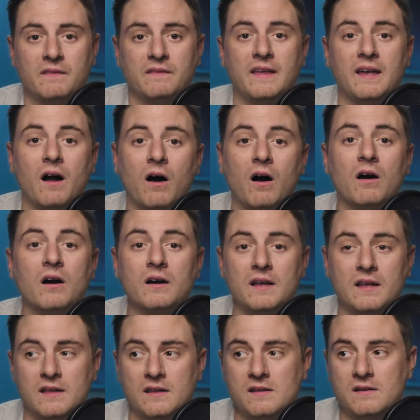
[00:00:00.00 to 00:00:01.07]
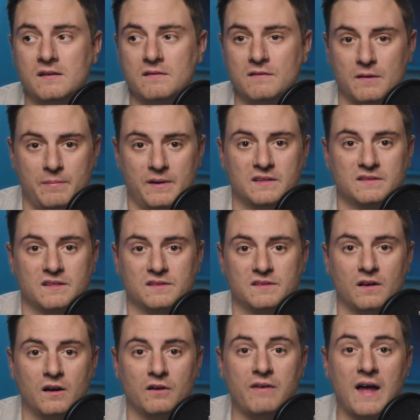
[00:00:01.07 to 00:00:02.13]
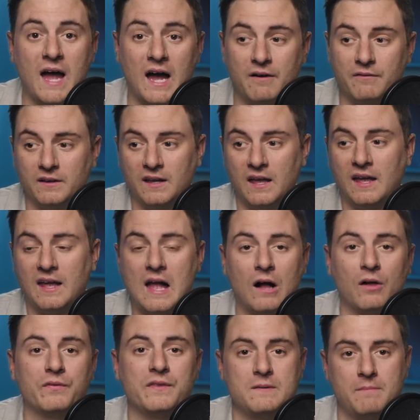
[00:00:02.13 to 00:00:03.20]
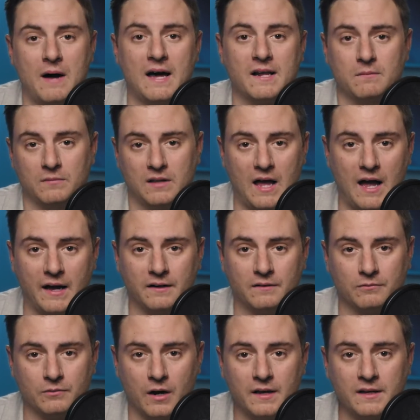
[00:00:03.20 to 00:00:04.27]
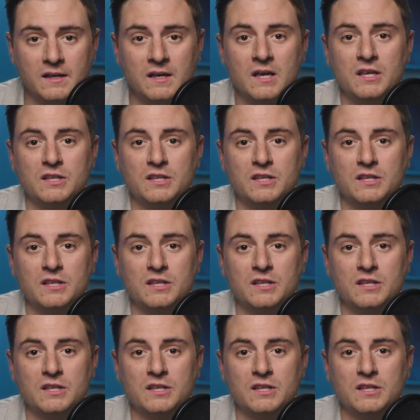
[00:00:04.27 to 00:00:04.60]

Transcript: they are in the business of having a healthy bottom line, right?